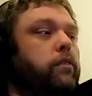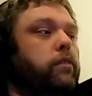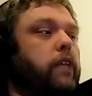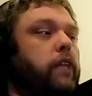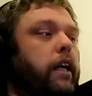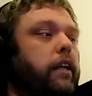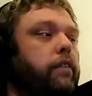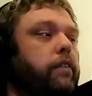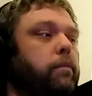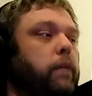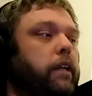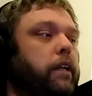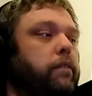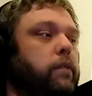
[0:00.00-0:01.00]
Tiny from
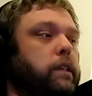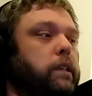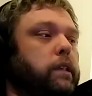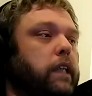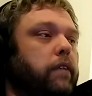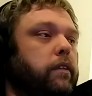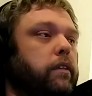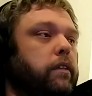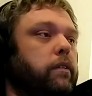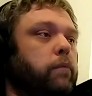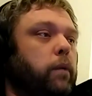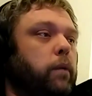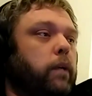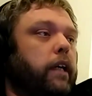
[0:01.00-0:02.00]
ninety four seven,
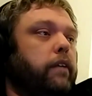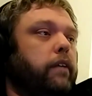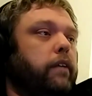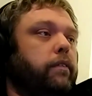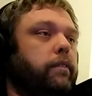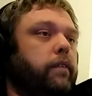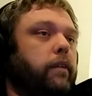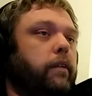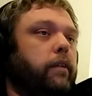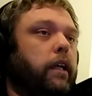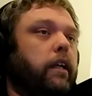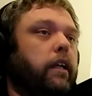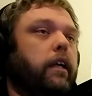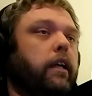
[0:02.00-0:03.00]
my wife, and we
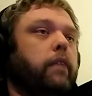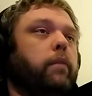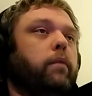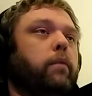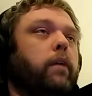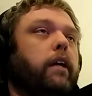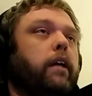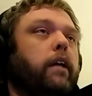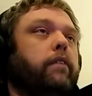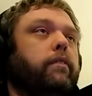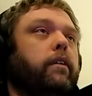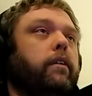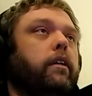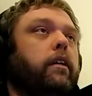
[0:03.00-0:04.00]
had to hide my wife
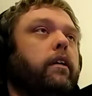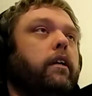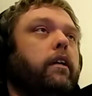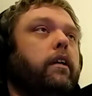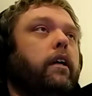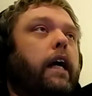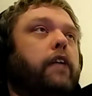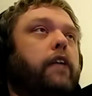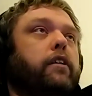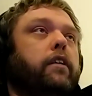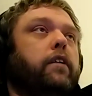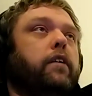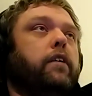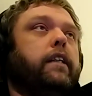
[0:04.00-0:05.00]
actually All
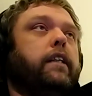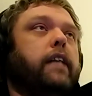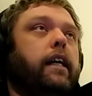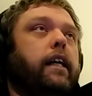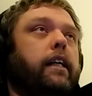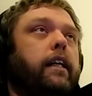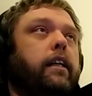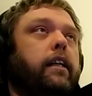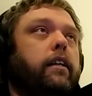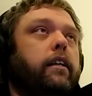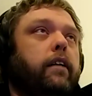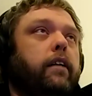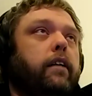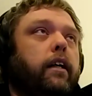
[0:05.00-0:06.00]
underneath right. Tiny,
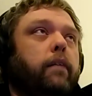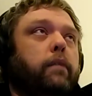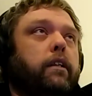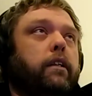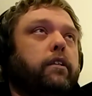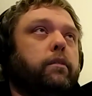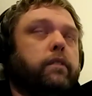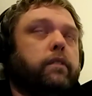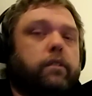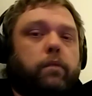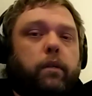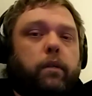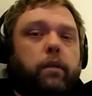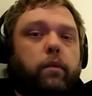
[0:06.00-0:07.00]
uh, because she wasn't
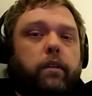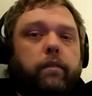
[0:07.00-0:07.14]
twenty one.